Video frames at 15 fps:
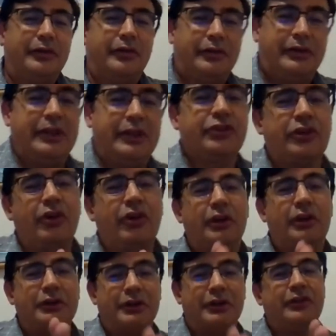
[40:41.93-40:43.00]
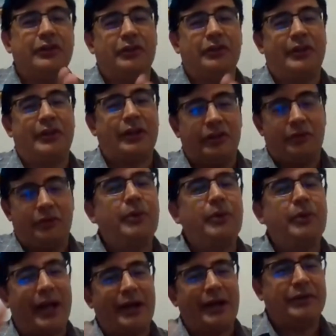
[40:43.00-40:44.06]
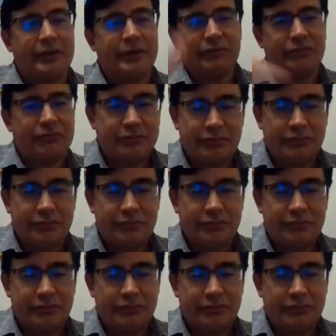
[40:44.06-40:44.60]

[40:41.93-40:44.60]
that the debate we're having,